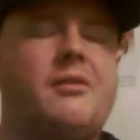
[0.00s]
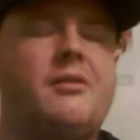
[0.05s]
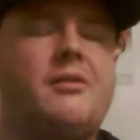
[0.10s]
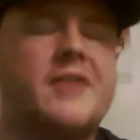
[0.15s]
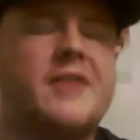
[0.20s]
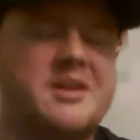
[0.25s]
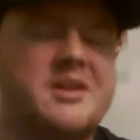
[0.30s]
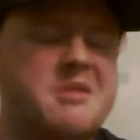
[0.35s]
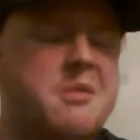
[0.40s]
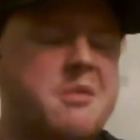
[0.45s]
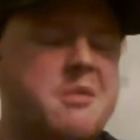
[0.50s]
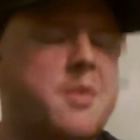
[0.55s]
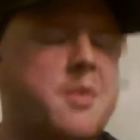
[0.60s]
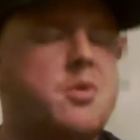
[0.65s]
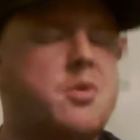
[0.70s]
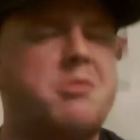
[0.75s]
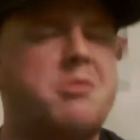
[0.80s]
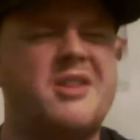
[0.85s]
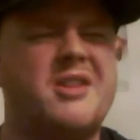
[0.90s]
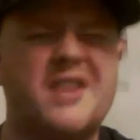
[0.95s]
if I can remember
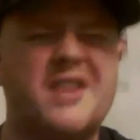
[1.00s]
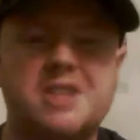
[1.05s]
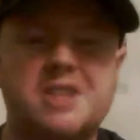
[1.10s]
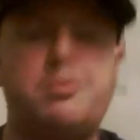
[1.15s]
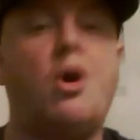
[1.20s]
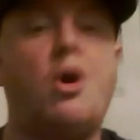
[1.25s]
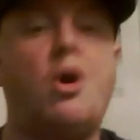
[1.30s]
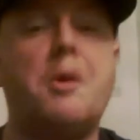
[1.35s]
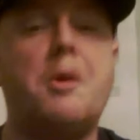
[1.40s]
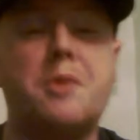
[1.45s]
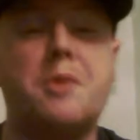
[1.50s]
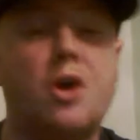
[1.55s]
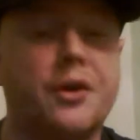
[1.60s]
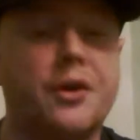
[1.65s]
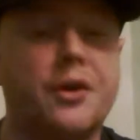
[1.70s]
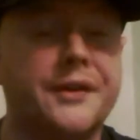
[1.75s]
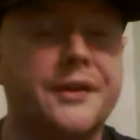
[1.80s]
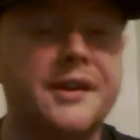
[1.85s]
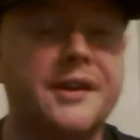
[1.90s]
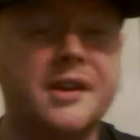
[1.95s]
properly, I think it's
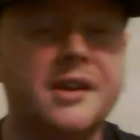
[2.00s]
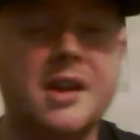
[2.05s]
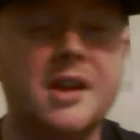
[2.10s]
popcorn.